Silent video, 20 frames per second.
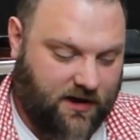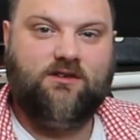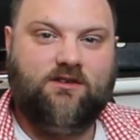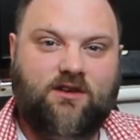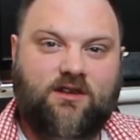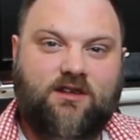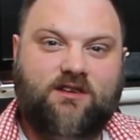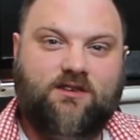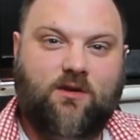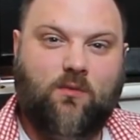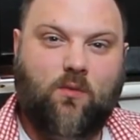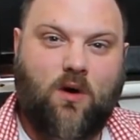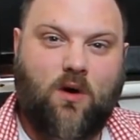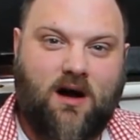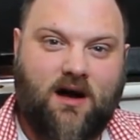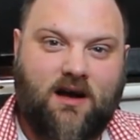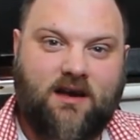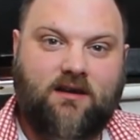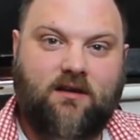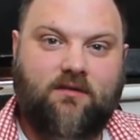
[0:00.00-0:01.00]
So there's a
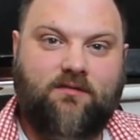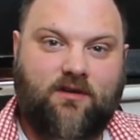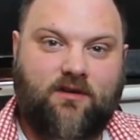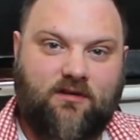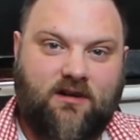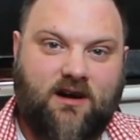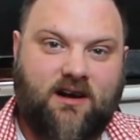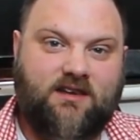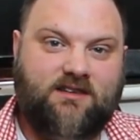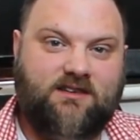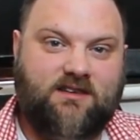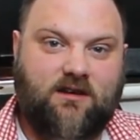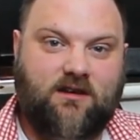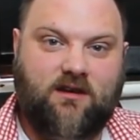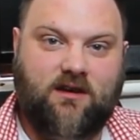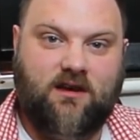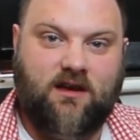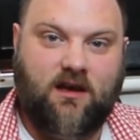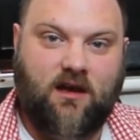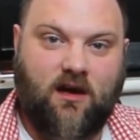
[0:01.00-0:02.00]
wide
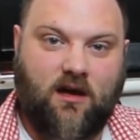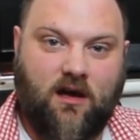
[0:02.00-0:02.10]
variety